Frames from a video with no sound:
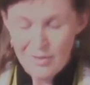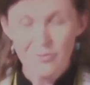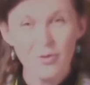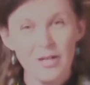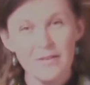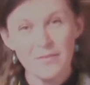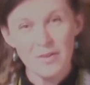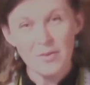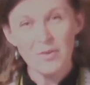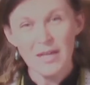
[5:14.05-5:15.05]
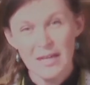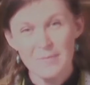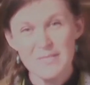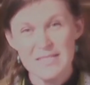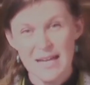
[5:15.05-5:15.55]
For if you
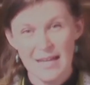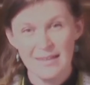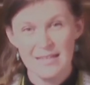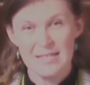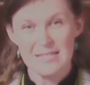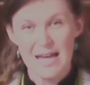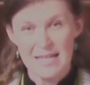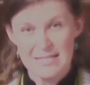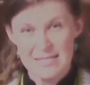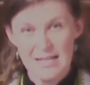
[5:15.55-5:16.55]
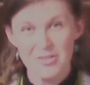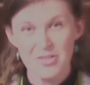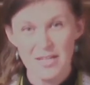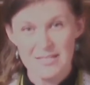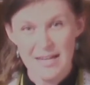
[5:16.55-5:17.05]
keep silence at
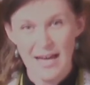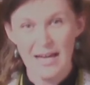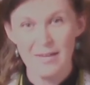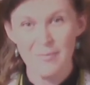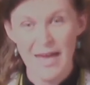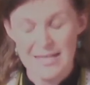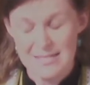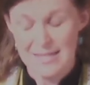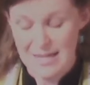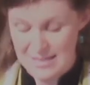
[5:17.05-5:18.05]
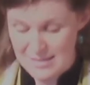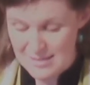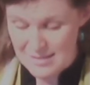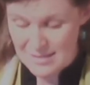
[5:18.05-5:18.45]
such a time as this,